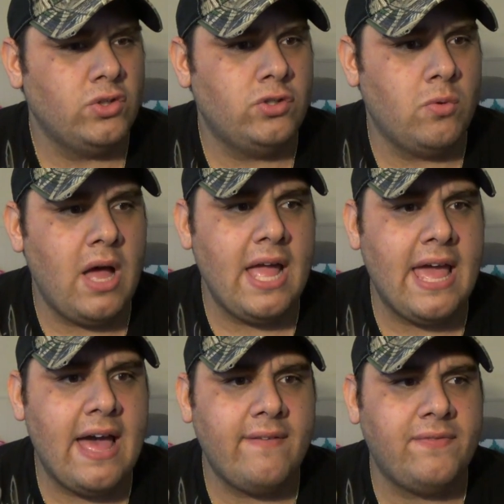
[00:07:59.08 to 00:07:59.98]
do I
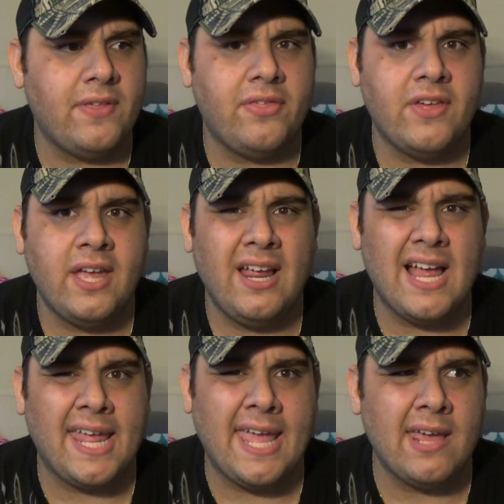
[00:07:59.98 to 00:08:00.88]
have the thing?
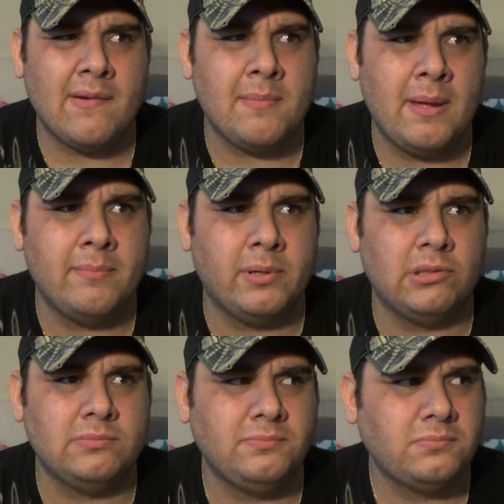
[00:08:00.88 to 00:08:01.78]
I can't
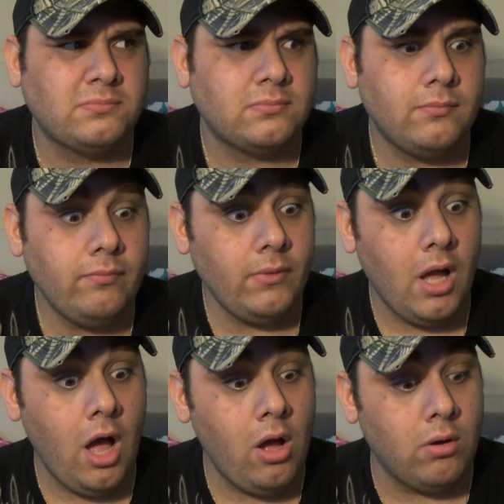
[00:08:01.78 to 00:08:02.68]
remember.
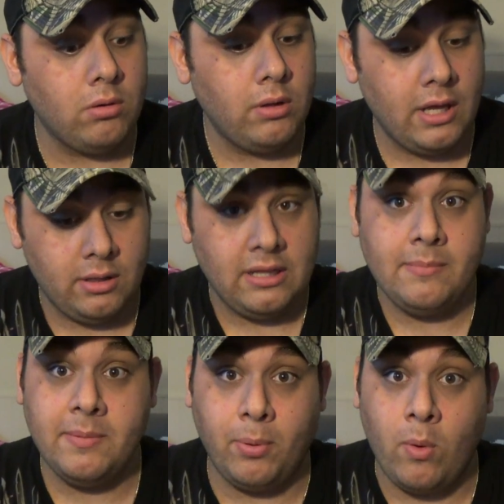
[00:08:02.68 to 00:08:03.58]
Oh, let
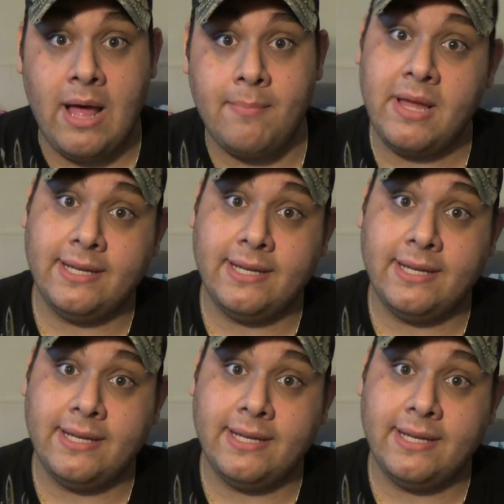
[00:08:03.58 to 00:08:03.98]
me pull out my